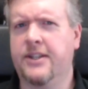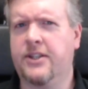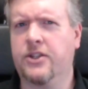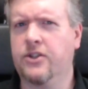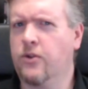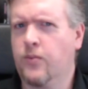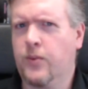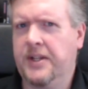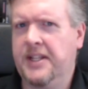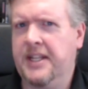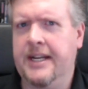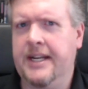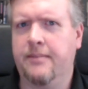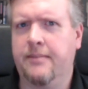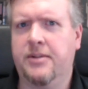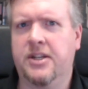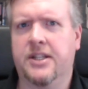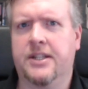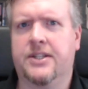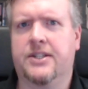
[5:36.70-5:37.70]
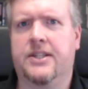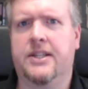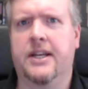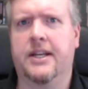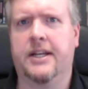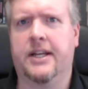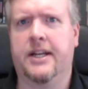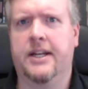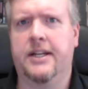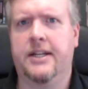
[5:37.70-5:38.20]
this is a really nebulous
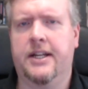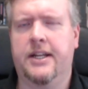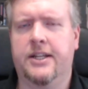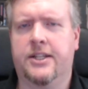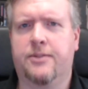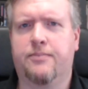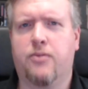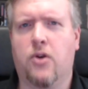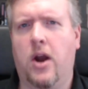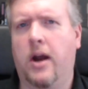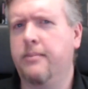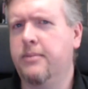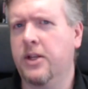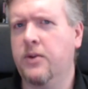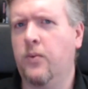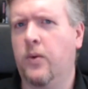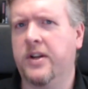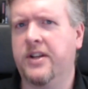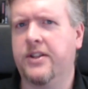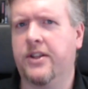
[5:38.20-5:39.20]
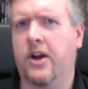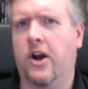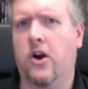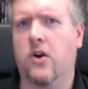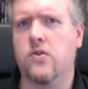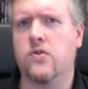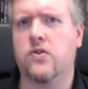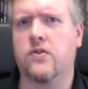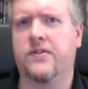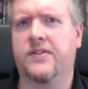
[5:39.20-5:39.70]
thing, and it's probably one of the
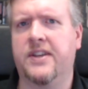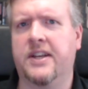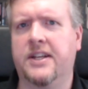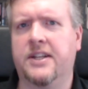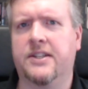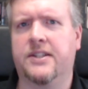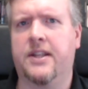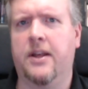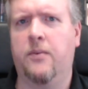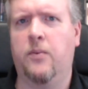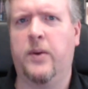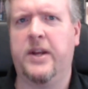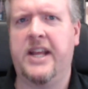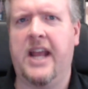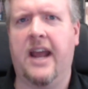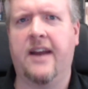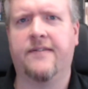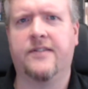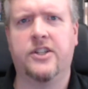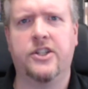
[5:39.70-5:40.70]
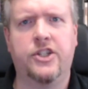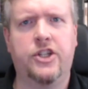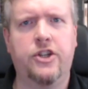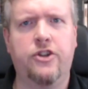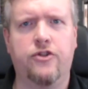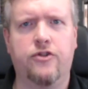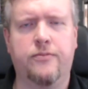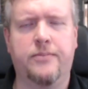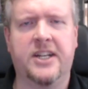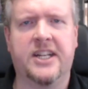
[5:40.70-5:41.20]
harder things that we have to
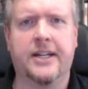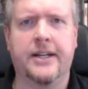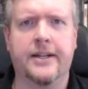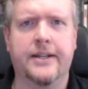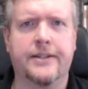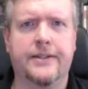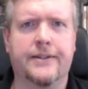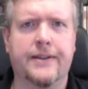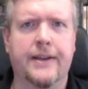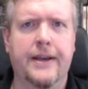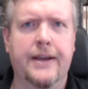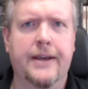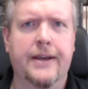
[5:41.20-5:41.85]
do, because